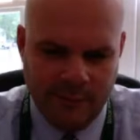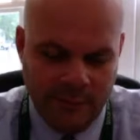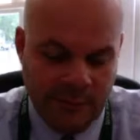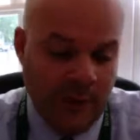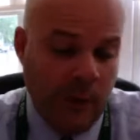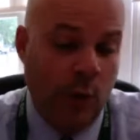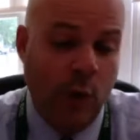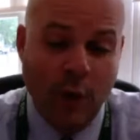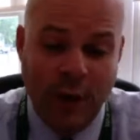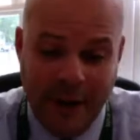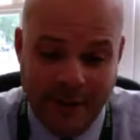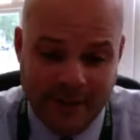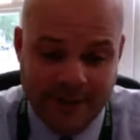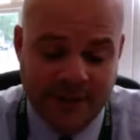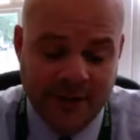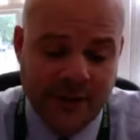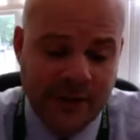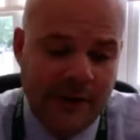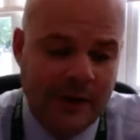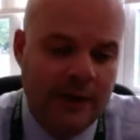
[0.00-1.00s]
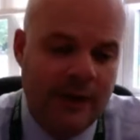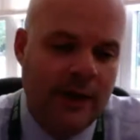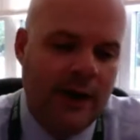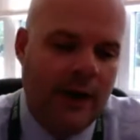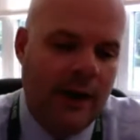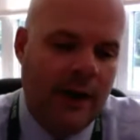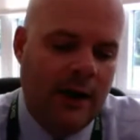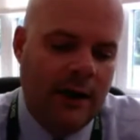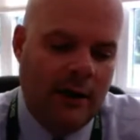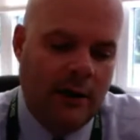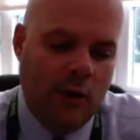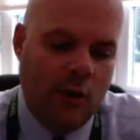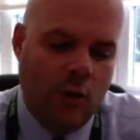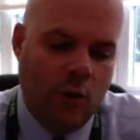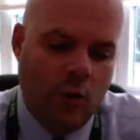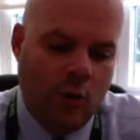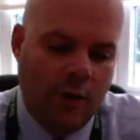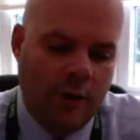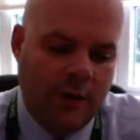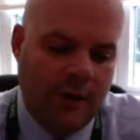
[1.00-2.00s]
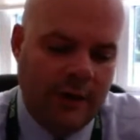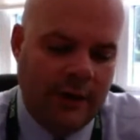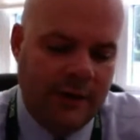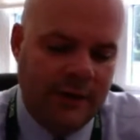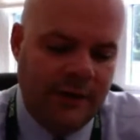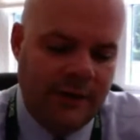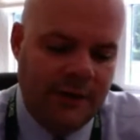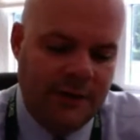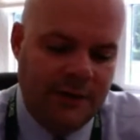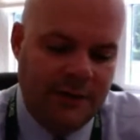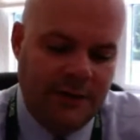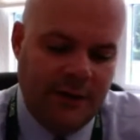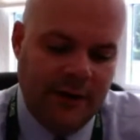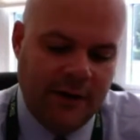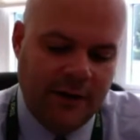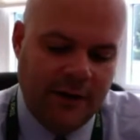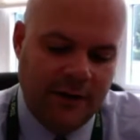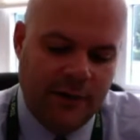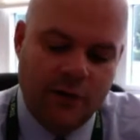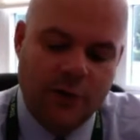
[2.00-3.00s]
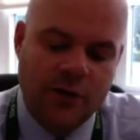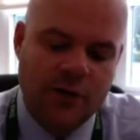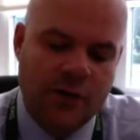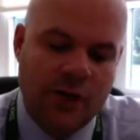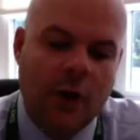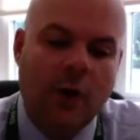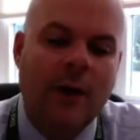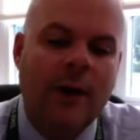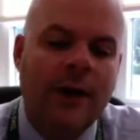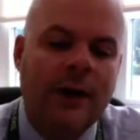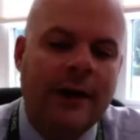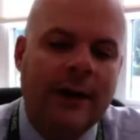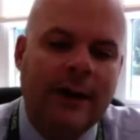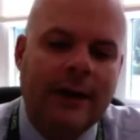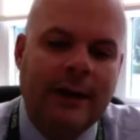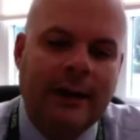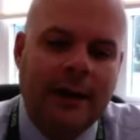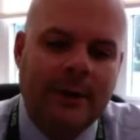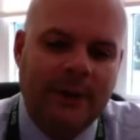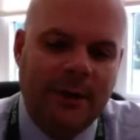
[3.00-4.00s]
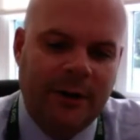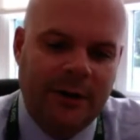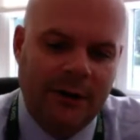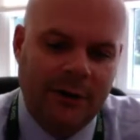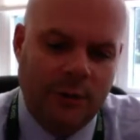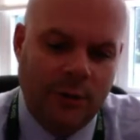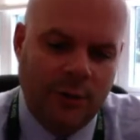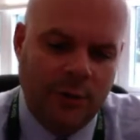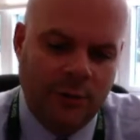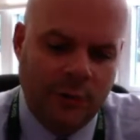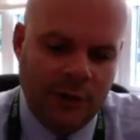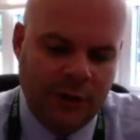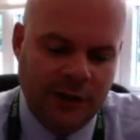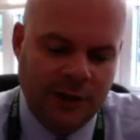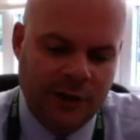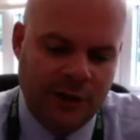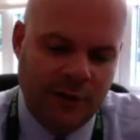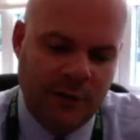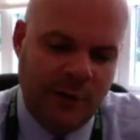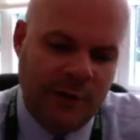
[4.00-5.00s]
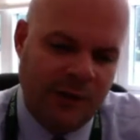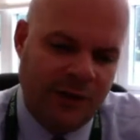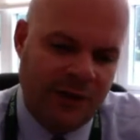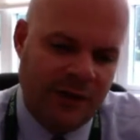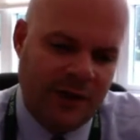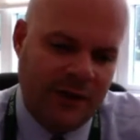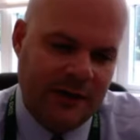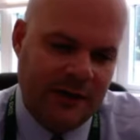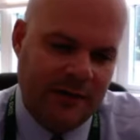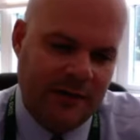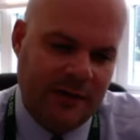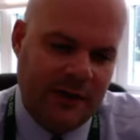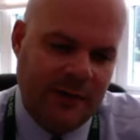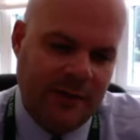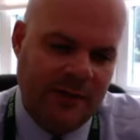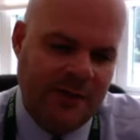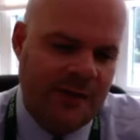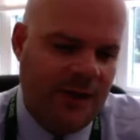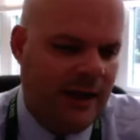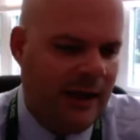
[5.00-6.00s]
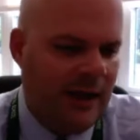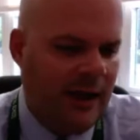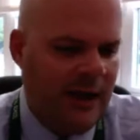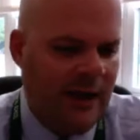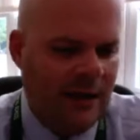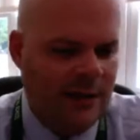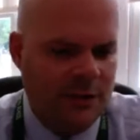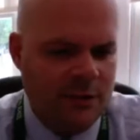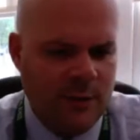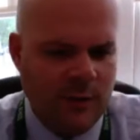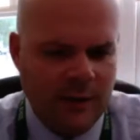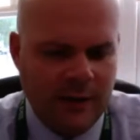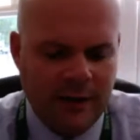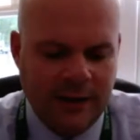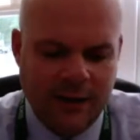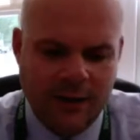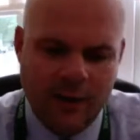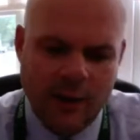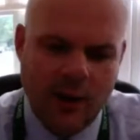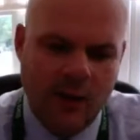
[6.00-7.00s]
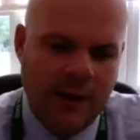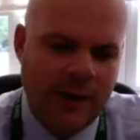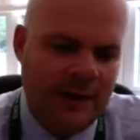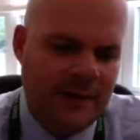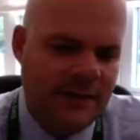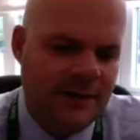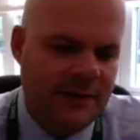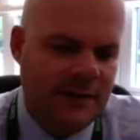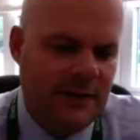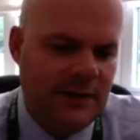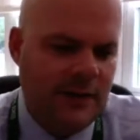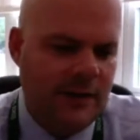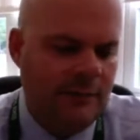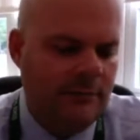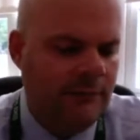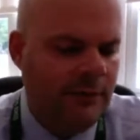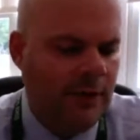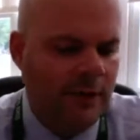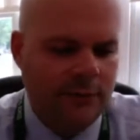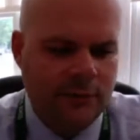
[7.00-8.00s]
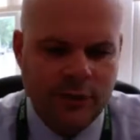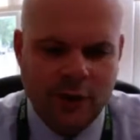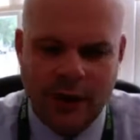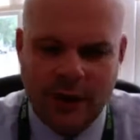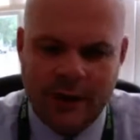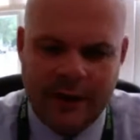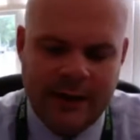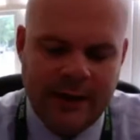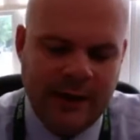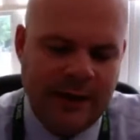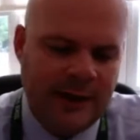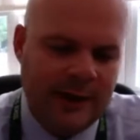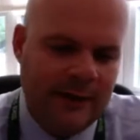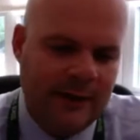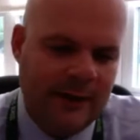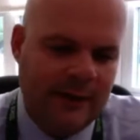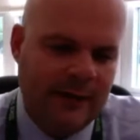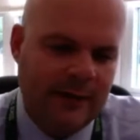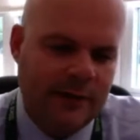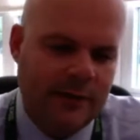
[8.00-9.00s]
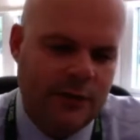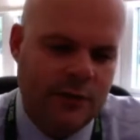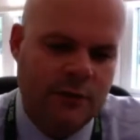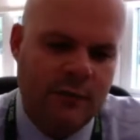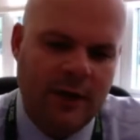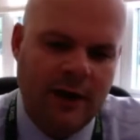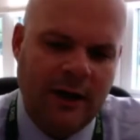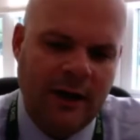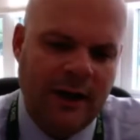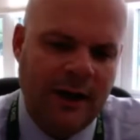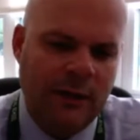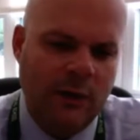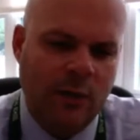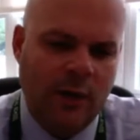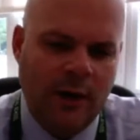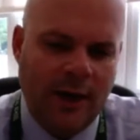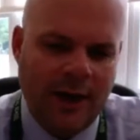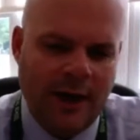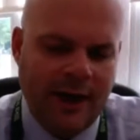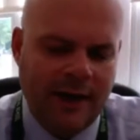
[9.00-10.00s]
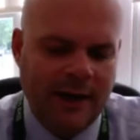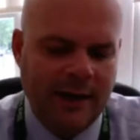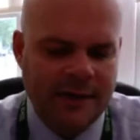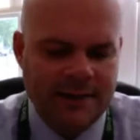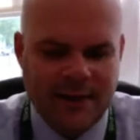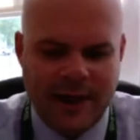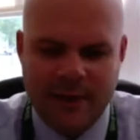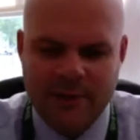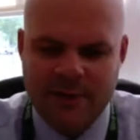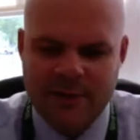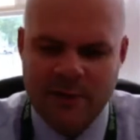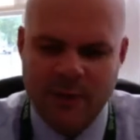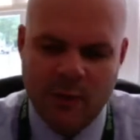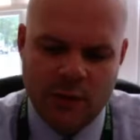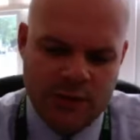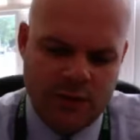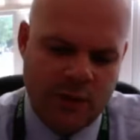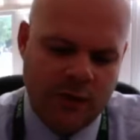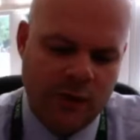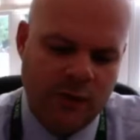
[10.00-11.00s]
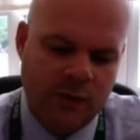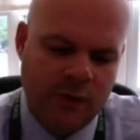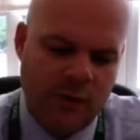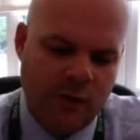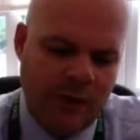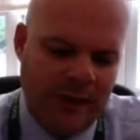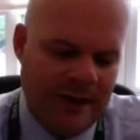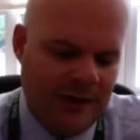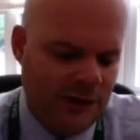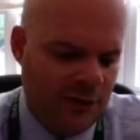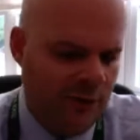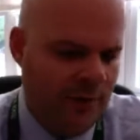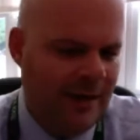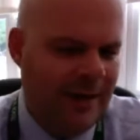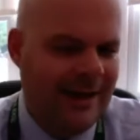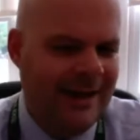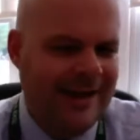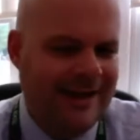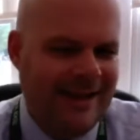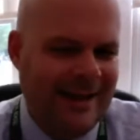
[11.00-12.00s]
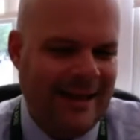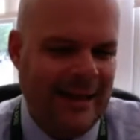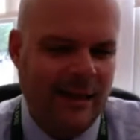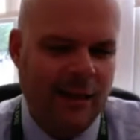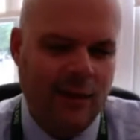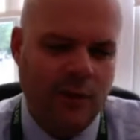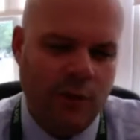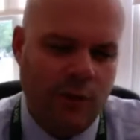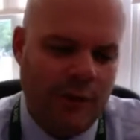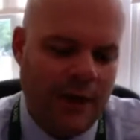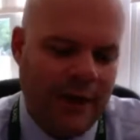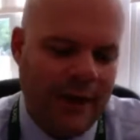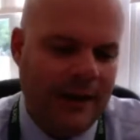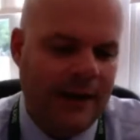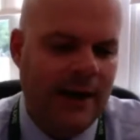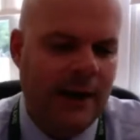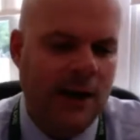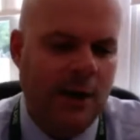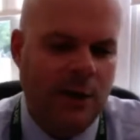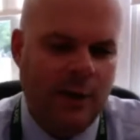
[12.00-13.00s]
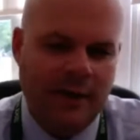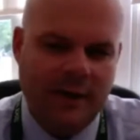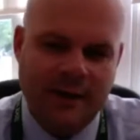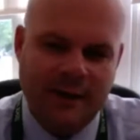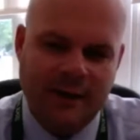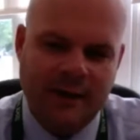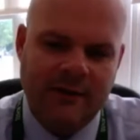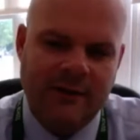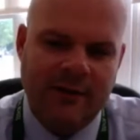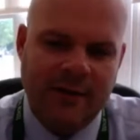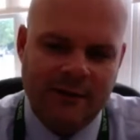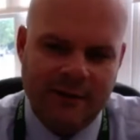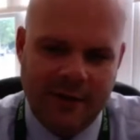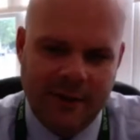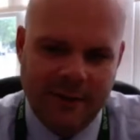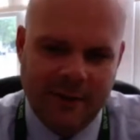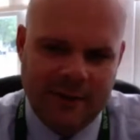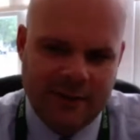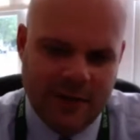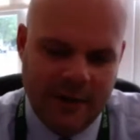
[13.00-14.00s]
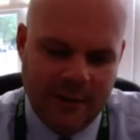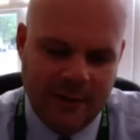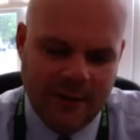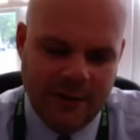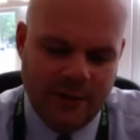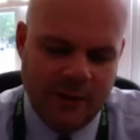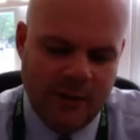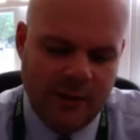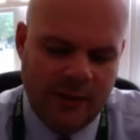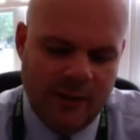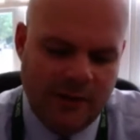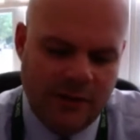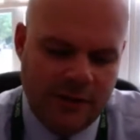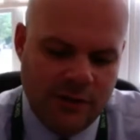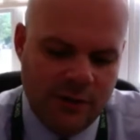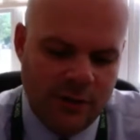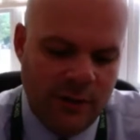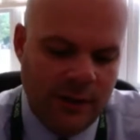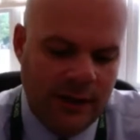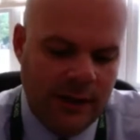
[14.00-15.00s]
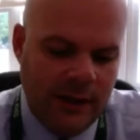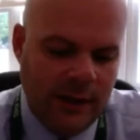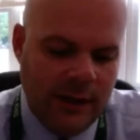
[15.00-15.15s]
they were absent or they just failed to do so. But we really should be reaching out to families saying, hey, just want to let you know I didn't see Johnny at the Zoom meeting and we had assignments posted on the Google Classroom. They didn't do that. We need to give our families an opportunity to